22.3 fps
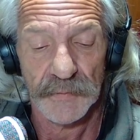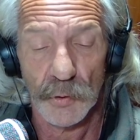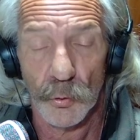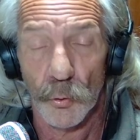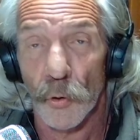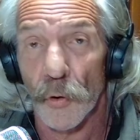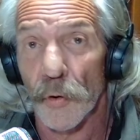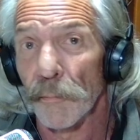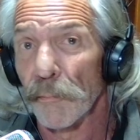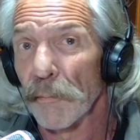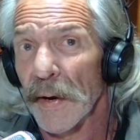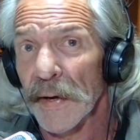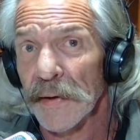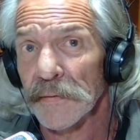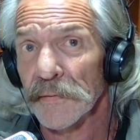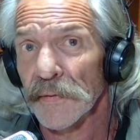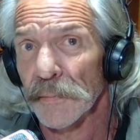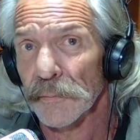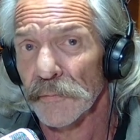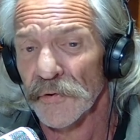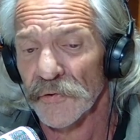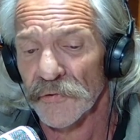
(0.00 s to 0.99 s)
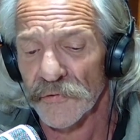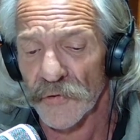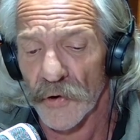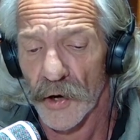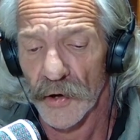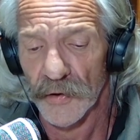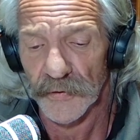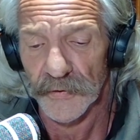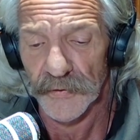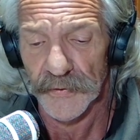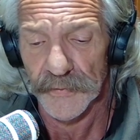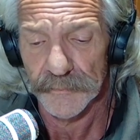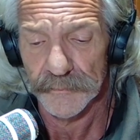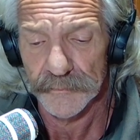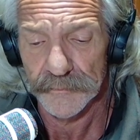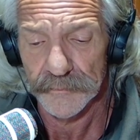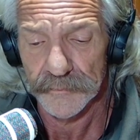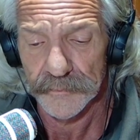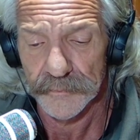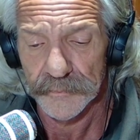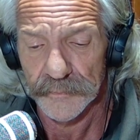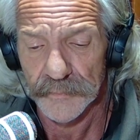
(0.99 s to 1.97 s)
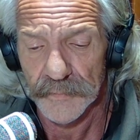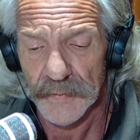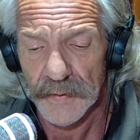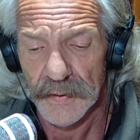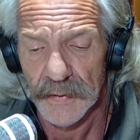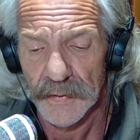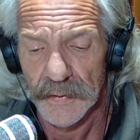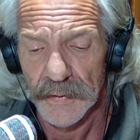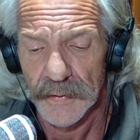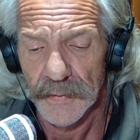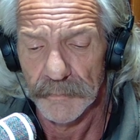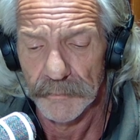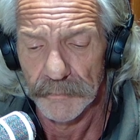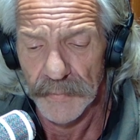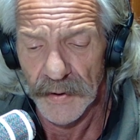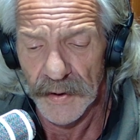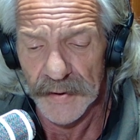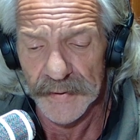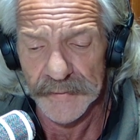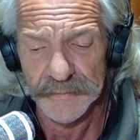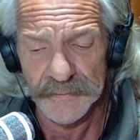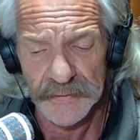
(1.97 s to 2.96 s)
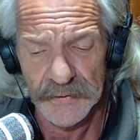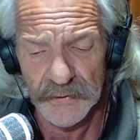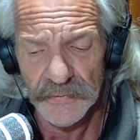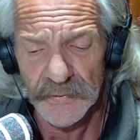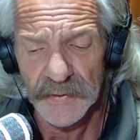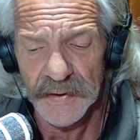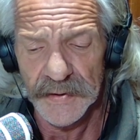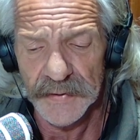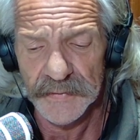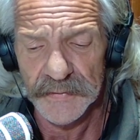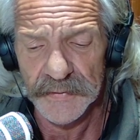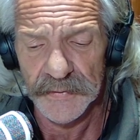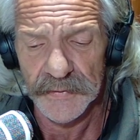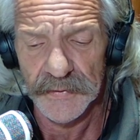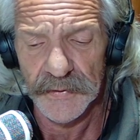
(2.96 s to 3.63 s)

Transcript: or make them stronger. But you indeed